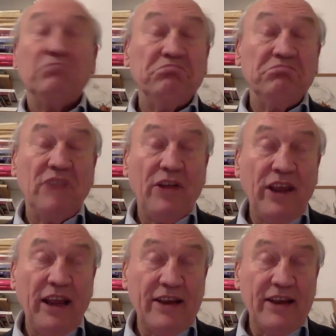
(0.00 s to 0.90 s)
Nothing
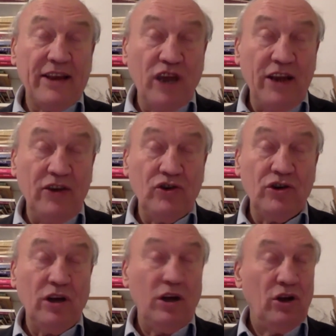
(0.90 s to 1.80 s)
has changed.
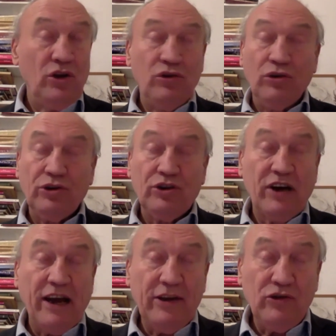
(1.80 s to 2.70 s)
You're not
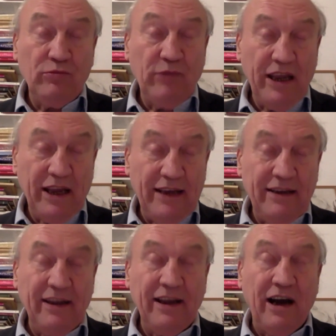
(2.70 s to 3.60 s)
trying to make
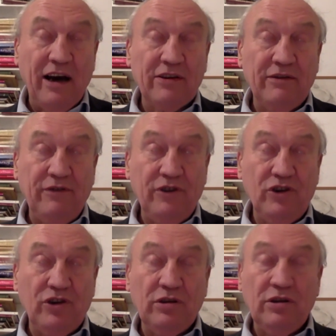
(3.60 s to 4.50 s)
anything
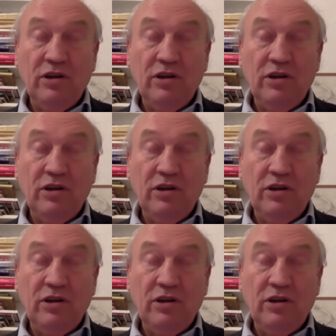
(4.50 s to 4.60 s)
artificial.